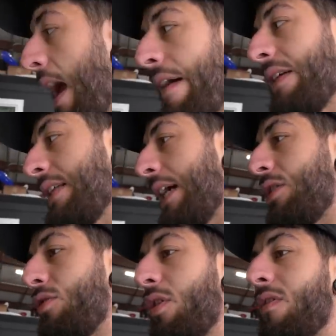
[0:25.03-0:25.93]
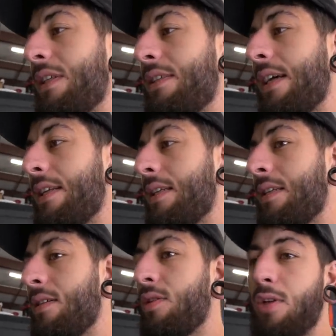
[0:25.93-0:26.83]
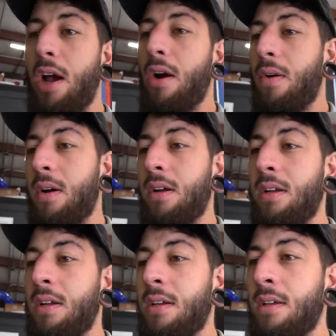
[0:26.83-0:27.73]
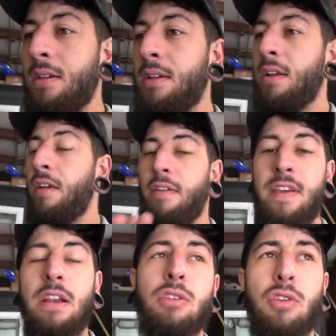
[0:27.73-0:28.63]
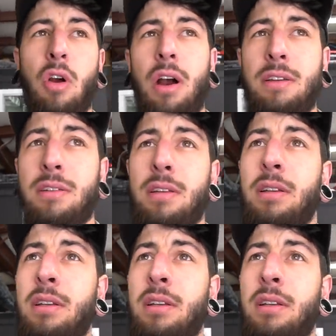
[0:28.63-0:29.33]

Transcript: Haven't test drove it since. So, fingers crossed,